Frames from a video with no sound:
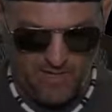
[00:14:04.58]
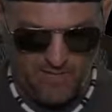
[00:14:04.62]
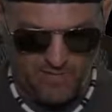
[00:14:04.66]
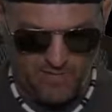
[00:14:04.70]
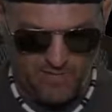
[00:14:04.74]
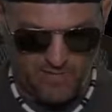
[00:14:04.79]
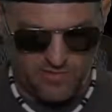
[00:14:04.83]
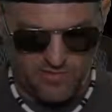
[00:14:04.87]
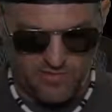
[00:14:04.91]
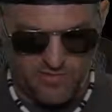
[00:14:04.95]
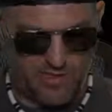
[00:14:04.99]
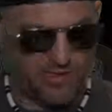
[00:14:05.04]

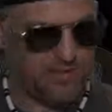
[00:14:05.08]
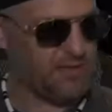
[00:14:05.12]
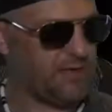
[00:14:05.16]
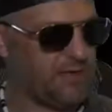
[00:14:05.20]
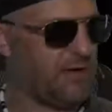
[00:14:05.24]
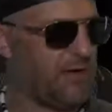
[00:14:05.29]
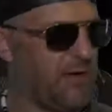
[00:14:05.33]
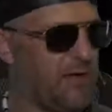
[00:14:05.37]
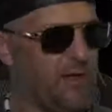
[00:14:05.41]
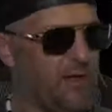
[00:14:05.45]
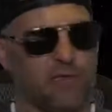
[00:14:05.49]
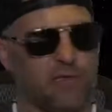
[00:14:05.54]
Mr.
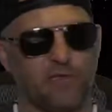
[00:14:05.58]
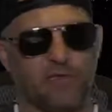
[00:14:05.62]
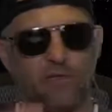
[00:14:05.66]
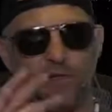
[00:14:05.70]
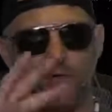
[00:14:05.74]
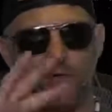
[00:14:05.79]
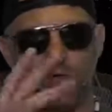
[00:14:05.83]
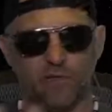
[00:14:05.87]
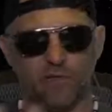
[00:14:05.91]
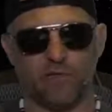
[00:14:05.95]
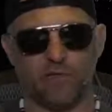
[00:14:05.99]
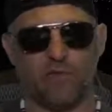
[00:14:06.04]
Sancton. So
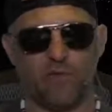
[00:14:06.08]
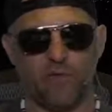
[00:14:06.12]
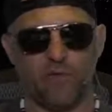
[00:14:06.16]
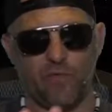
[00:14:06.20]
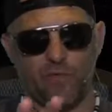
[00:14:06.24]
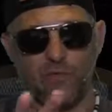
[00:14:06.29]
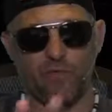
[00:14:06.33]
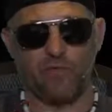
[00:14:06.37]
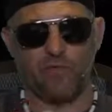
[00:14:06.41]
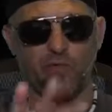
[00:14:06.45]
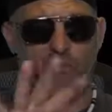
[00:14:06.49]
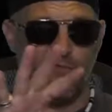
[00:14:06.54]
those are the
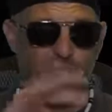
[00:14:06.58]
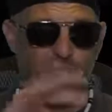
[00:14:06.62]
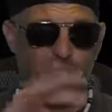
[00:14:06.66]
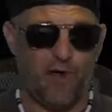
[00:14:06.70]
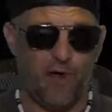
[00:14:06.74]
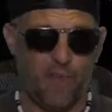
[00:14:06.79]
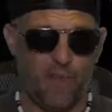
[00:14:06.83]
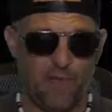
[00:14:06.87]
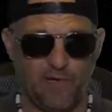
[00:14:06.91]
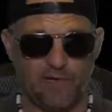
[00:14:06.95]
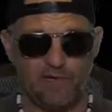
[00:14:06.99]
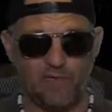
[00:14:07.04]
original 4
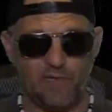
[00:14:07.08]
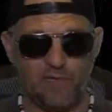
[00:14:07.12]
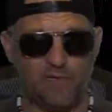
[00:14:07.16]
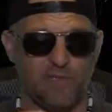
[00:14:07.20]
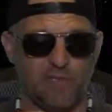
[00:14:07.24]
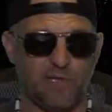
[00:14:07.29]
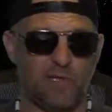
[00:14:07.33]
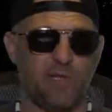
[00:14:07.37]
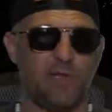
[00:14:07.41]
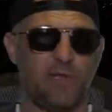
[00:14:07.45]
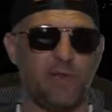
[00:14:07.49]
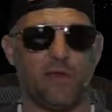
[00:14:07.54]
I mentioned,
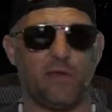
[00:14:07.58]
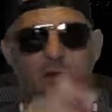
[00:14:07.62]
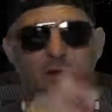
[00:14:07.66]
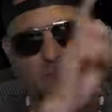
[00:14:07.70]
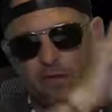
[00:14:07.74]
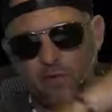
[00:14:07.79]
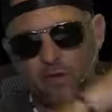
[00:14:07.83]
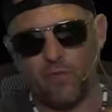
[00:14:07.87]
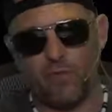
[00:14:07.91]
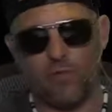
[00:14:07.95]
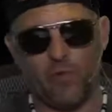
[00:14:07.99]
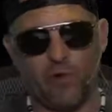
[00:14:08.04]
but then
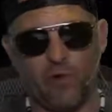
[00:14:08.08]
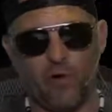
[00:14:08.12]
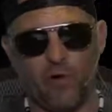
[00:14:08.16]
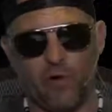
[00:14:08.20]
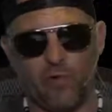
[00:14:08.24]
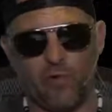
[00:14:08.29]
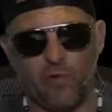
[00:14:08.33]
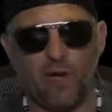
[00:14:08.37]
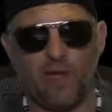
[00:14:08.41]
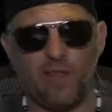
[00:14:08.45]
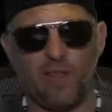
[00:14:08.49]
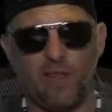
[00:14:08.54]
we're going to
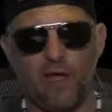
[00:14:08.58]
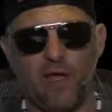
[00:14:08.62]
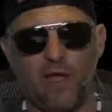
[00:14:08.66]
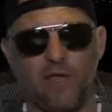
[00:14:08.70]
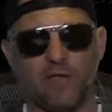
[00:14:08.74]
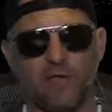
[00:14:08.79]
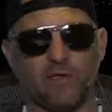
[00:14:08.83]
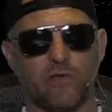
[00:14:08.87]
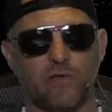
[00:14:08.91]
correct that.